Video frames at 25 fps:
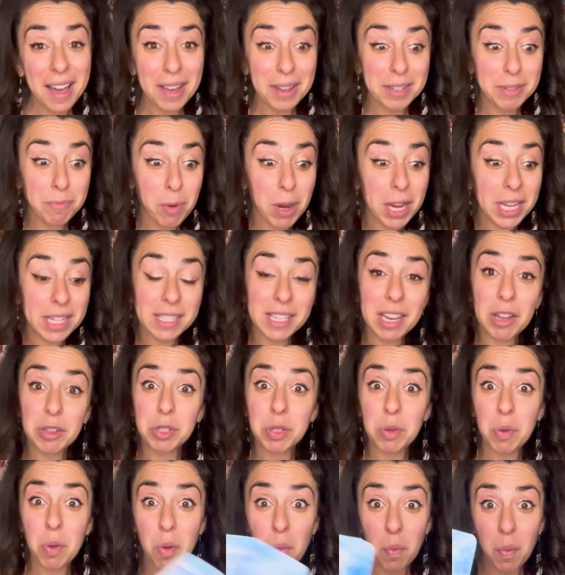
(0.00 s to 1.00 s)
breaks down
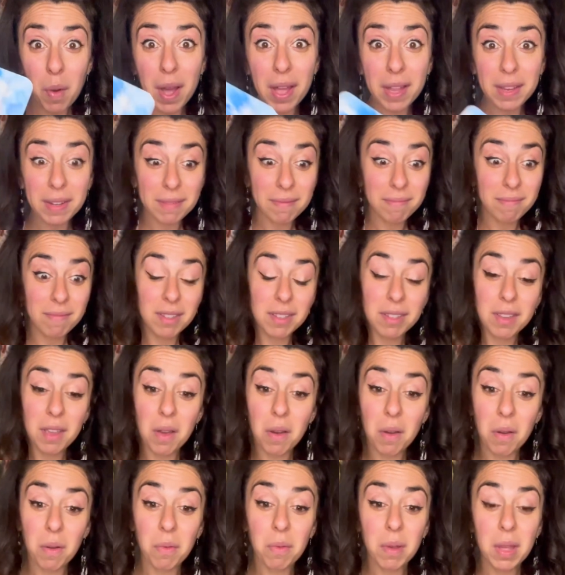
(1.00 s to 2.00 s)
to a 1.
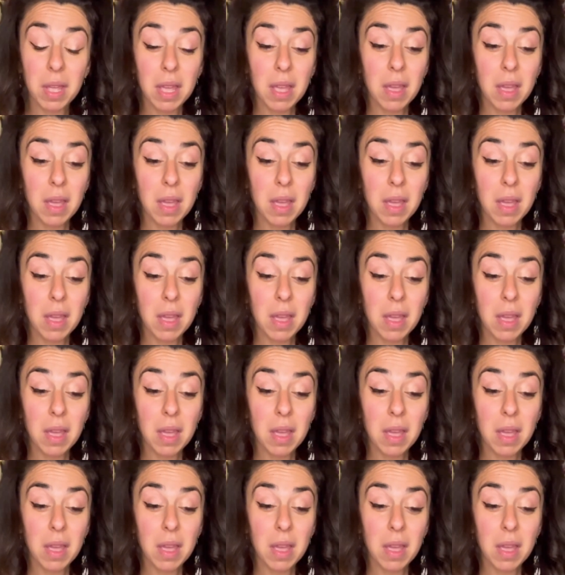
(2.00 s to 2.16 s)
So